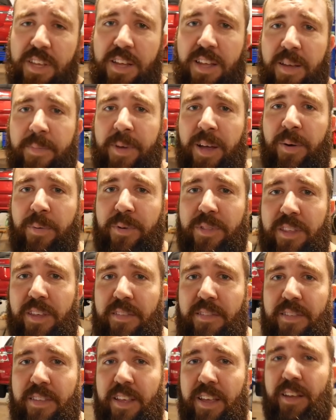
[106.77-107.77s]
that come out with
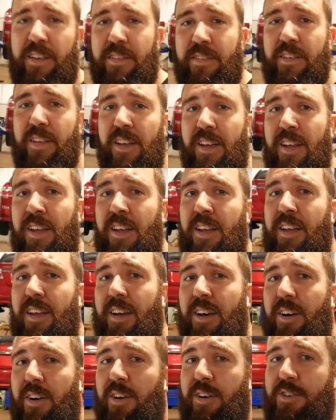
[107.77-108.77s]
these things
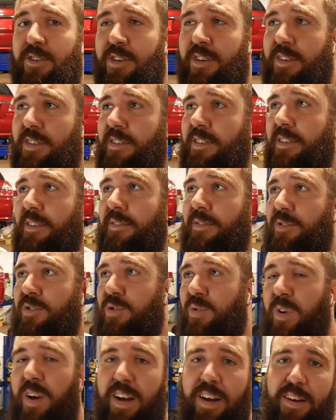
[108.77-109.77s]
are just
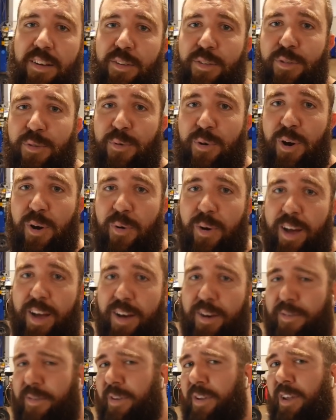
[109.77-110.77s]
trying to throw
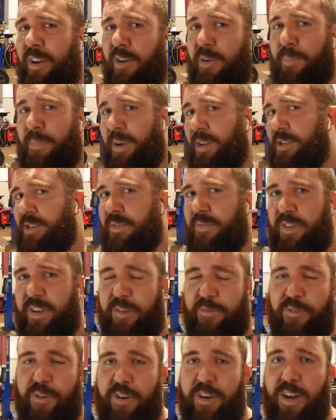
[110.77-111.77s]
out, you know, a bunch of
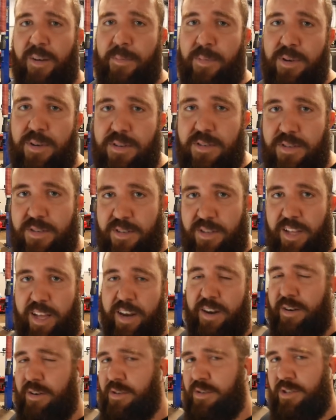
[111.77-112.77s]
different numbers,
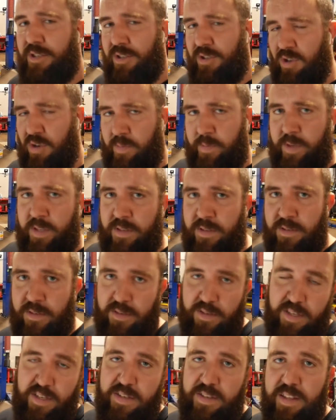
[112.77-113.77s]
letters,
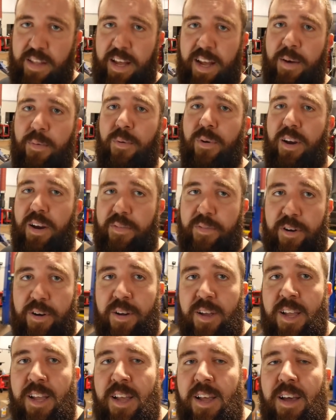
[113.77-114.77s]
lumens, this and that, whatever.
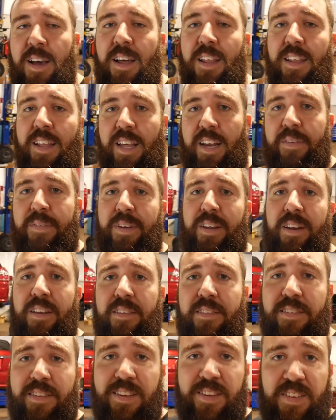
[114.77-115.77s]
A lot of it
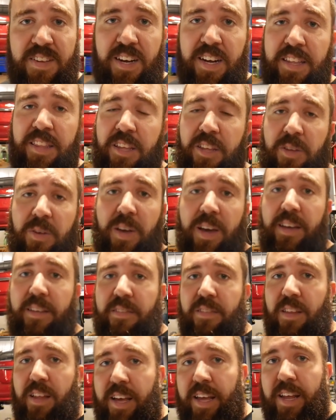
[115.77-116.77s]
is design that you
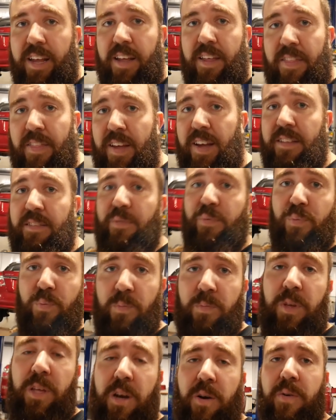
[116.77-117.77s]
guys like, and that's,
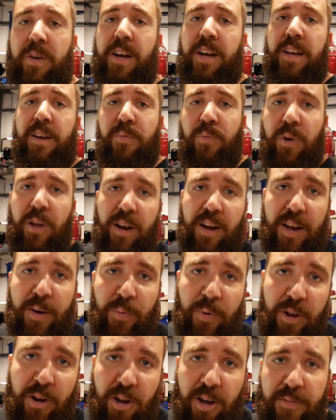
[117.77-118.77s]
you know, kind of what I
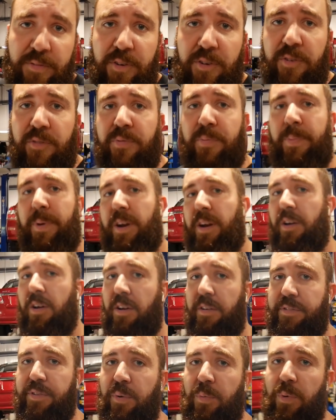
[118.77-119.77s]
went off of, but I
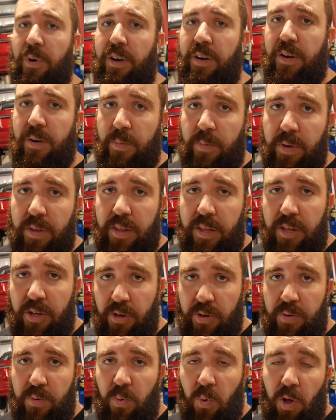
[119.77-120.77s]
also wanted a really
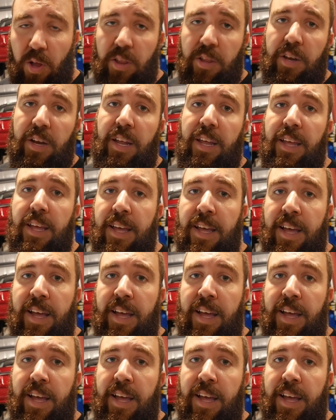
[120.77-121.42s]
good quality